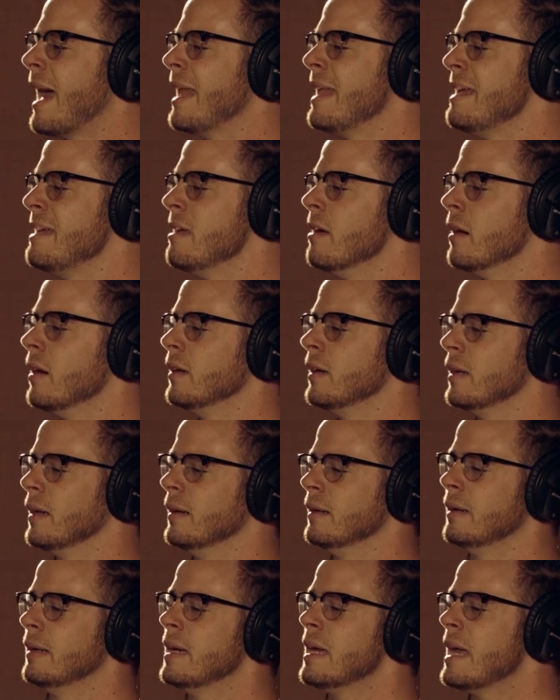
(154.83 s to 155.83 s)
any
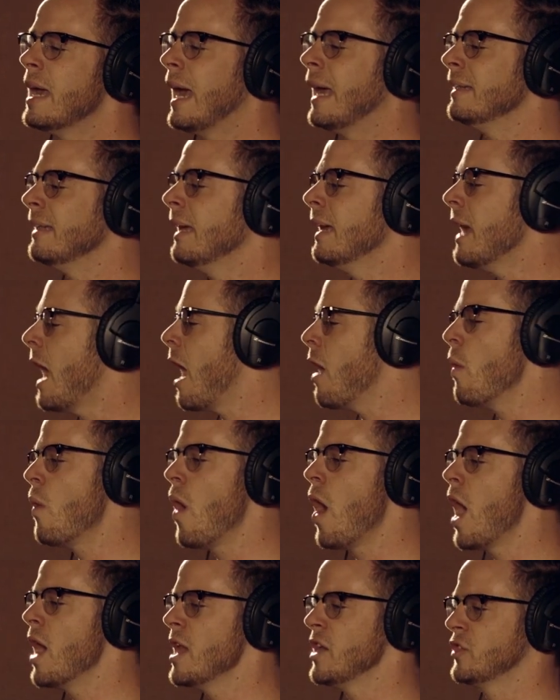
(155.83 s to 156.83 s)
younger, and
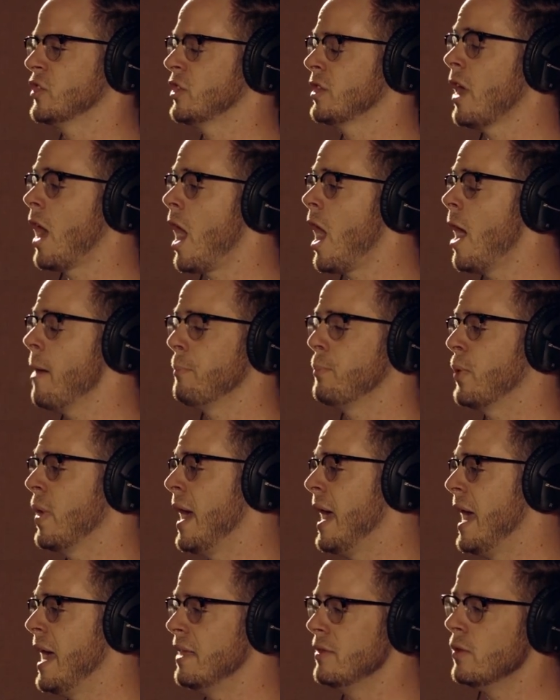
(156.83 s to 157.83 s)
I wanna start
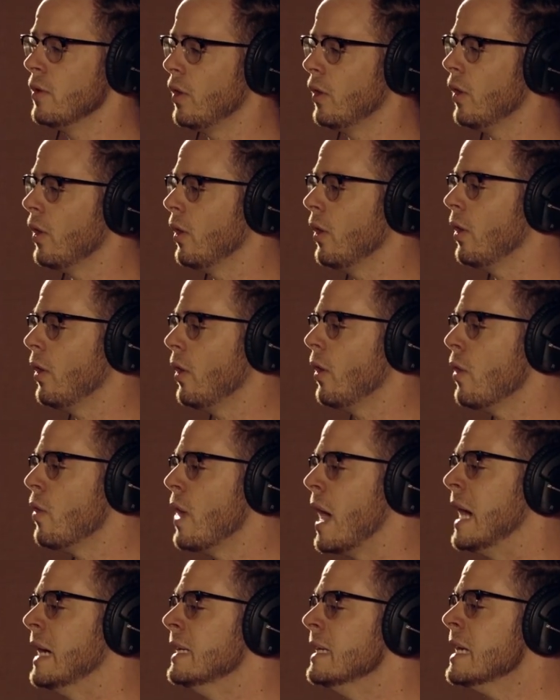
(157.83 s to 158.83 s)
brand new.
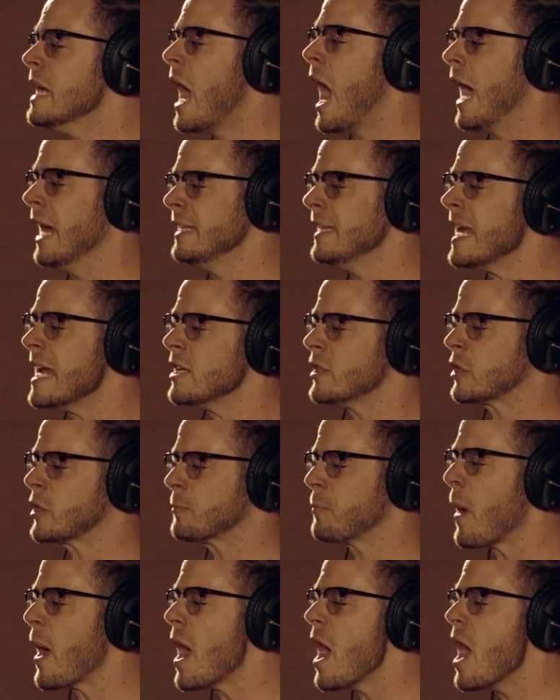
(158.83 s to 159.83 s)
I need
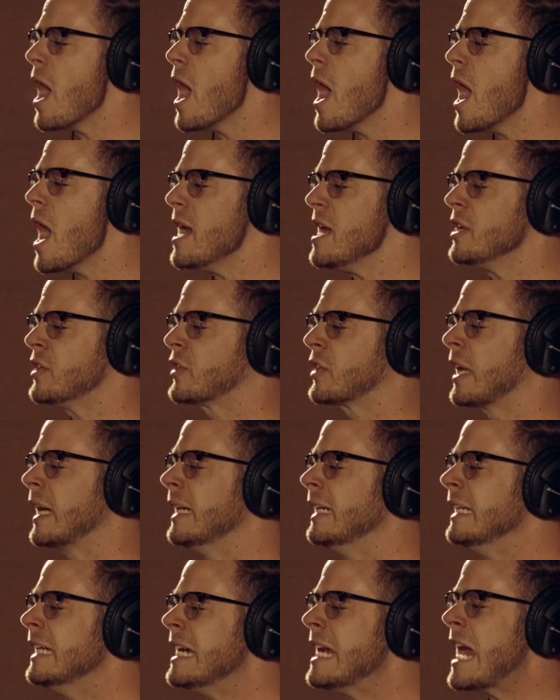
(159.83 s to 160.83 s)
space
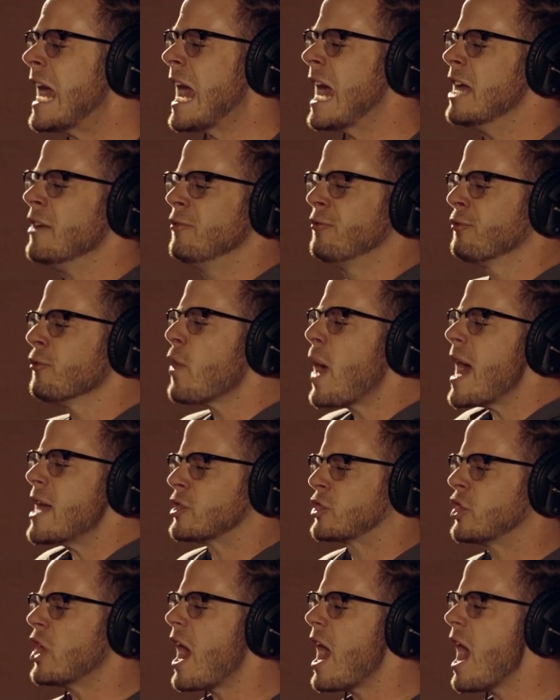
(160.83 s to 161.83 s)
and
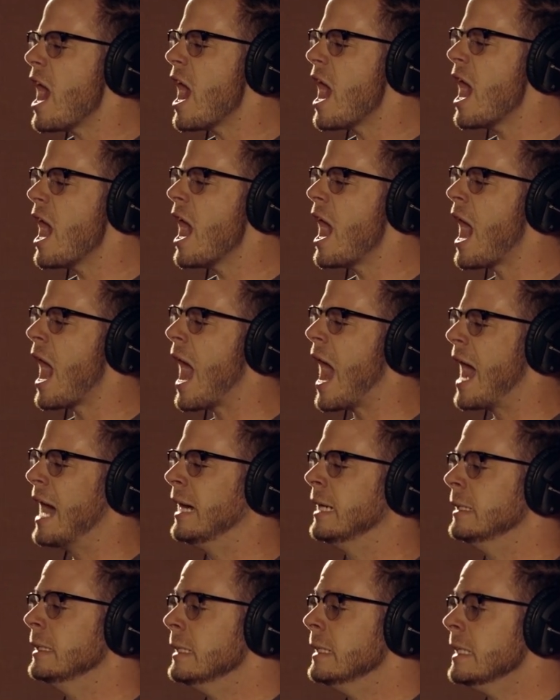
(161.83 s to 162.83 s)
fresh air.
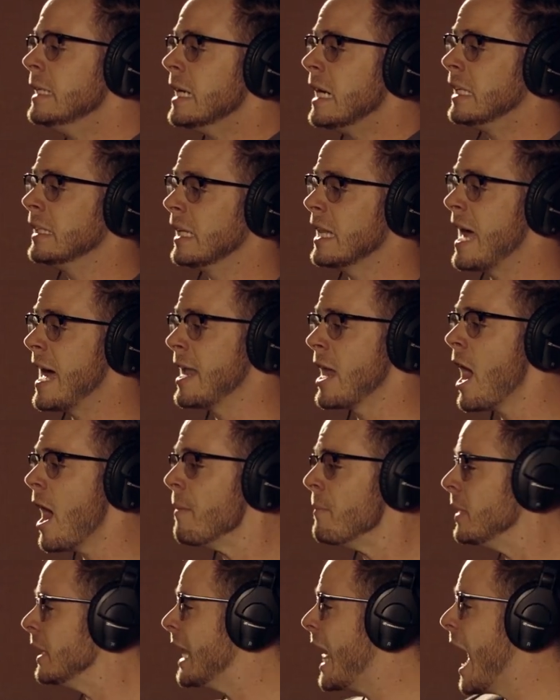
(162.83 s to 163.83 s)
Let
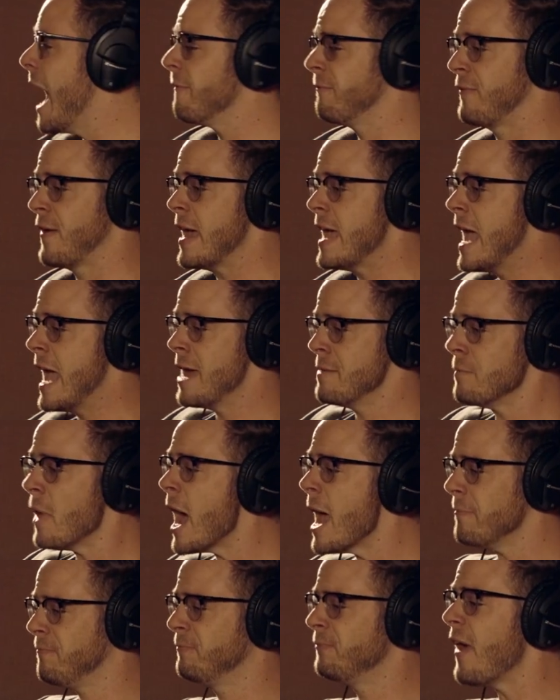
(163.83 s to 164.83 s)
them laugh in
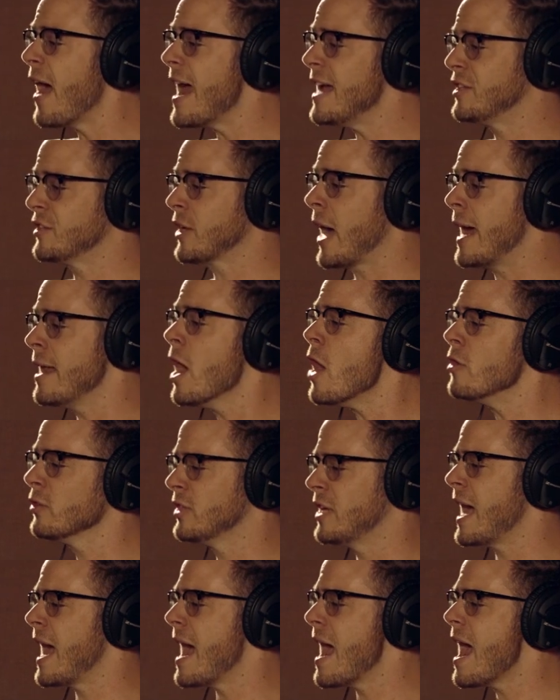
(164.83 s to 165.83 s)
my face, I
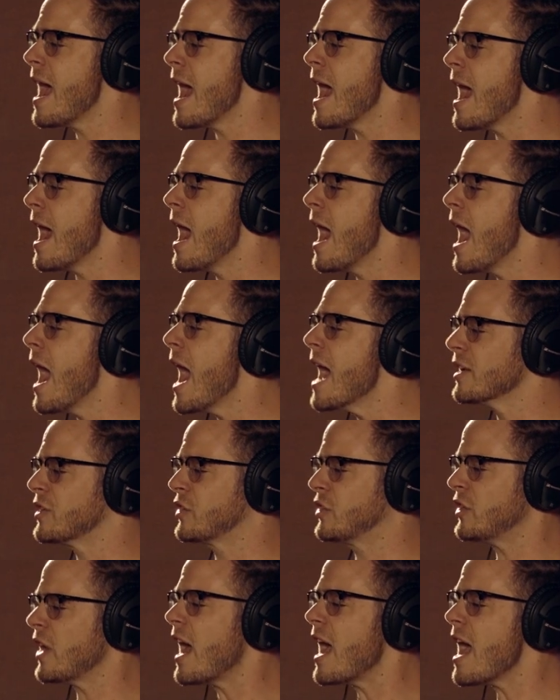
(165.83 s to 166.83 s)
don't care.
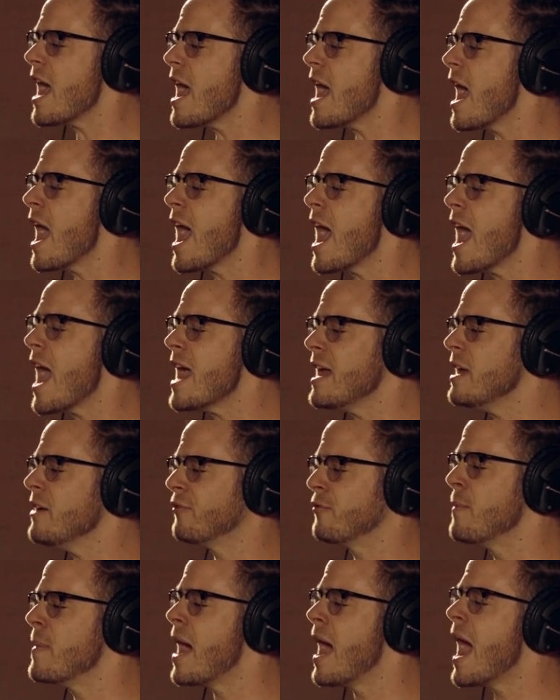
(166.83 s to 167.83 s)

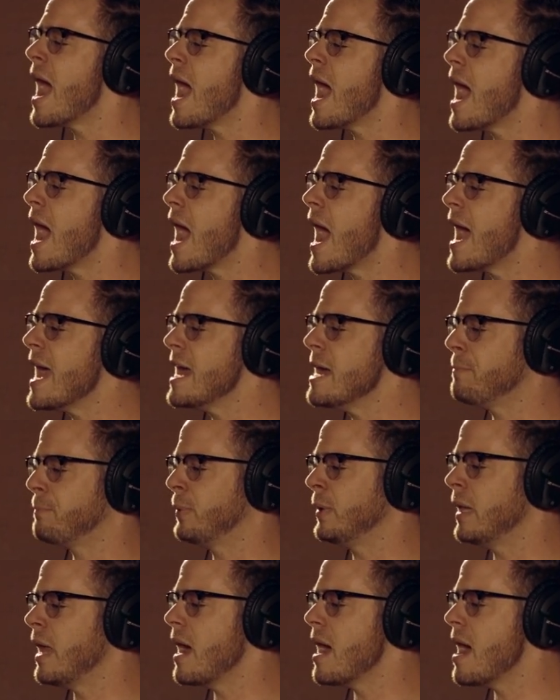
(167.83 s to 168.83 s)
Save my
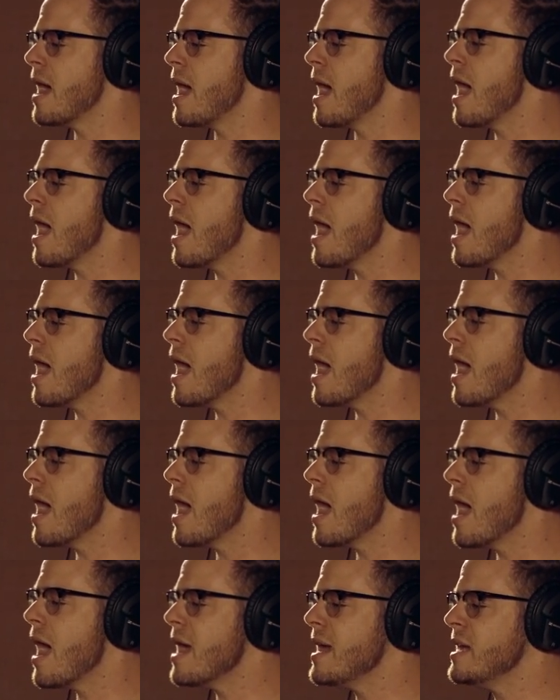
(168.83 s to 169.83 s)

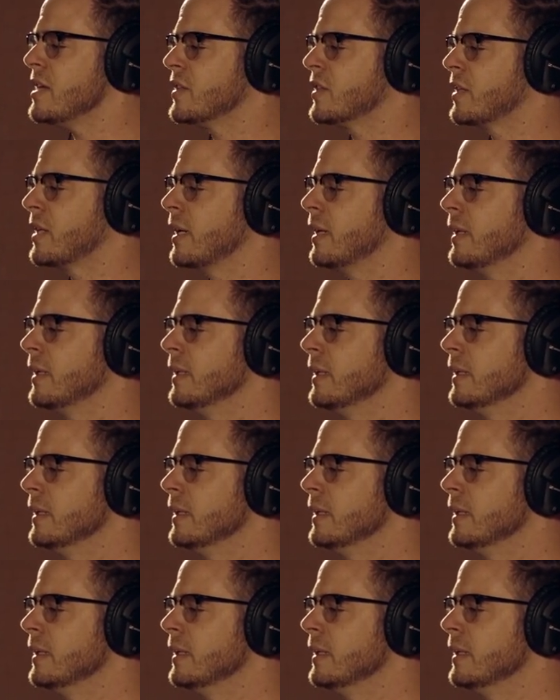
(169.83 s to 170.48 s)
place.